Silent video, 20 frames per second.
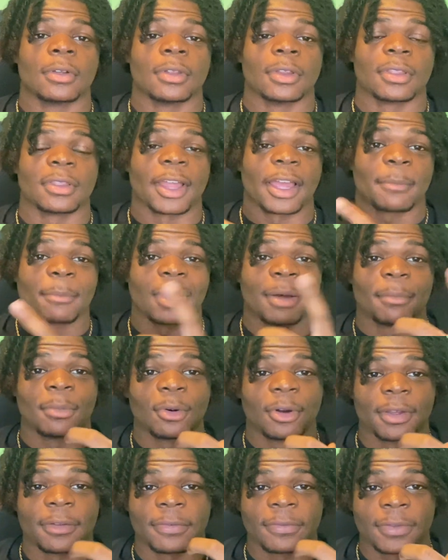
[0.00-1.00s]
like my
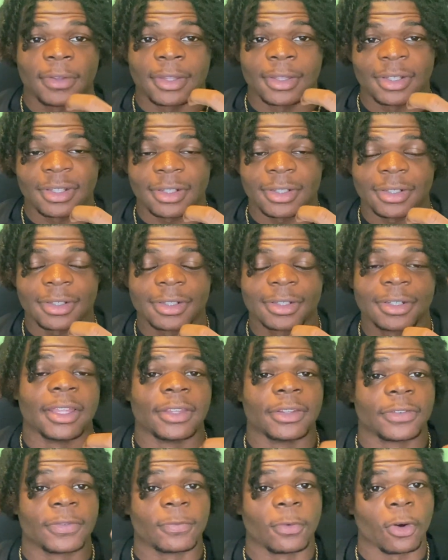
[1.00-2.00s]
boy Finn.
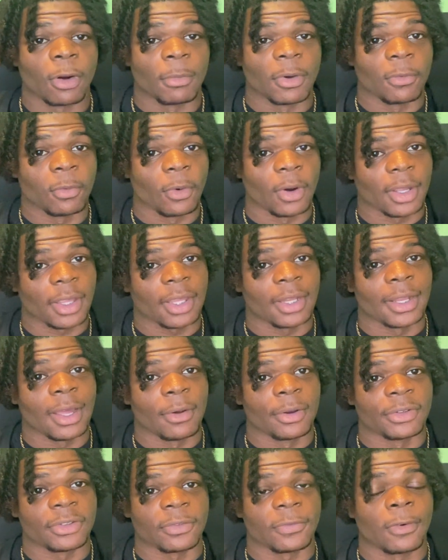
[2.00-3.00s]
His form of working out
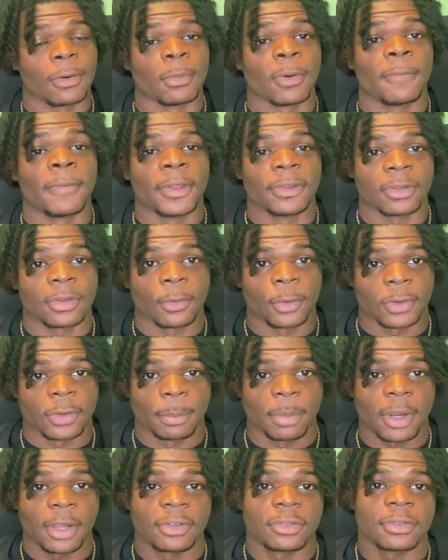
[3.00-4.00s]
is a form of physical
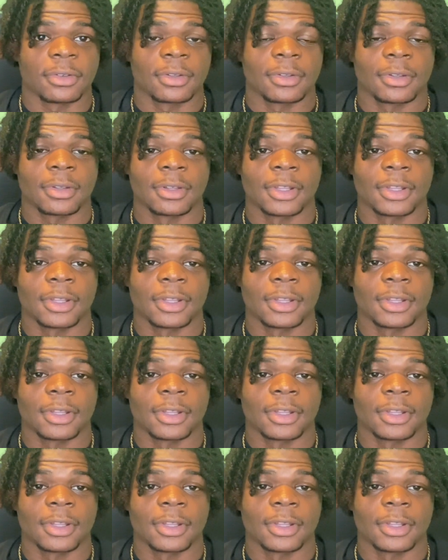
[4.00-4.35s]
expression.